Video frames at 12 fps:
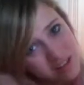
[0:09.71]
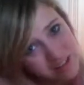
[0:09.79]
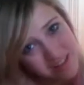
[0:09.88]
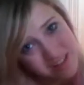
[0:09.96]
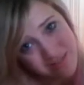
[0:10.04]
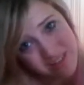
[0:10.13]

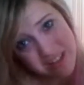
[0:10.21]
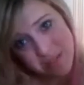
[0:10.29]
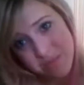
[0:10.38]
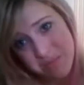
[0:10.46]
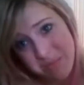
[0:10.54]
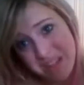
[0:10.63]
Because if
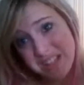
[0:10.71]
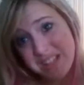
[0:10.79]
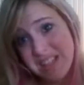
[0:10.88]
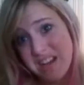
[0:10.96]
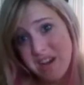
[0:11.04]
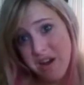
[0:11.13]
that's what it
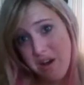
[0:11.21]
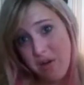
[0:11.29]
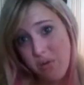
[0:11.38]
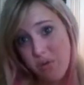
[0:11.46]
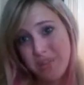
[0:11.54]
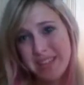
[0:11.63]
means, then
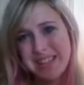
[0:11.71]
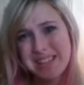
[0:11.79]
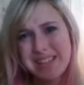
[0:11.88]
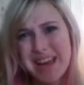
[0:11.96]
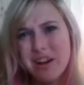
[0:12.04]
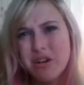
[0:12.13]
no. That's